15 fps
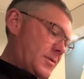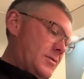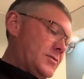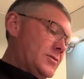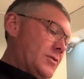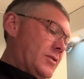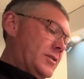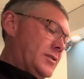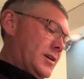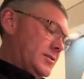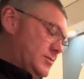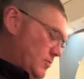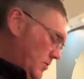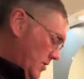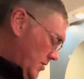So it does
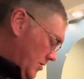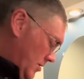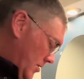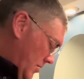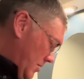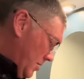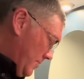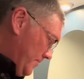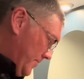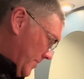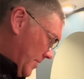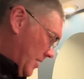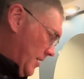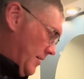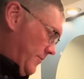work good
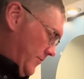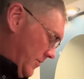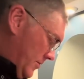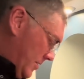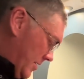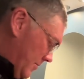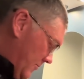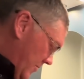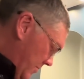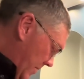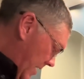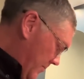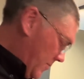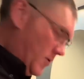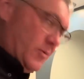if you can remember